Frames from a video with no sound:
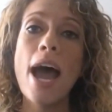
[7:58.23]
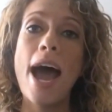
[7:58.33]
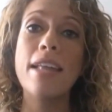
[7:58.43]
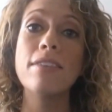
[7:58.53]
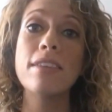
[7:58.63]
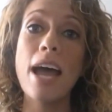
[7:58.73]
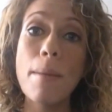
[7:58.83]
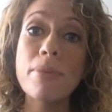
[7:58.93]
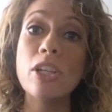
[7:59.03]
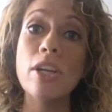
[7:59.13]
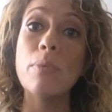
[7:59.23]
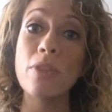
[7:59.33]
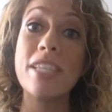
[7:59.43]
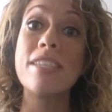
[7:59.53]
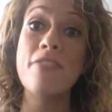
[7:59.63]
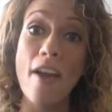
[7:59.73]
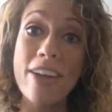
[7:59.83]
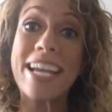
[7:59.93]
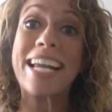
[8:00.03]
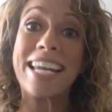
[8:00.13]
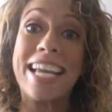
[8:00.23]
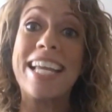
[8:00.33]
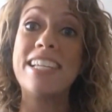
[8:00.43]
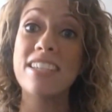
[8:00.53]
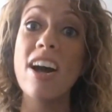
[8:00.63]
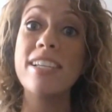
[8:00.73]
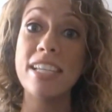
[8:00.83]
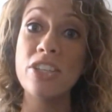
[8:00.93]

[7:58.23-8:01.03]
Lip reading: And absolutely, what this very clearly ties